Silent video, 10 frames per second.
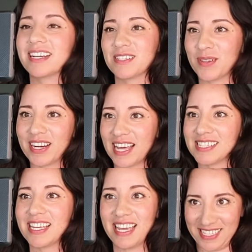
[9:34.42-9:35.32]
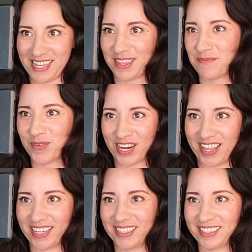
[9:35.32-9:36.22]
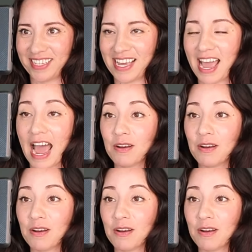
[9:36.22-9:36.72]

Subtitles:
audition where they had me do a scene, ask me some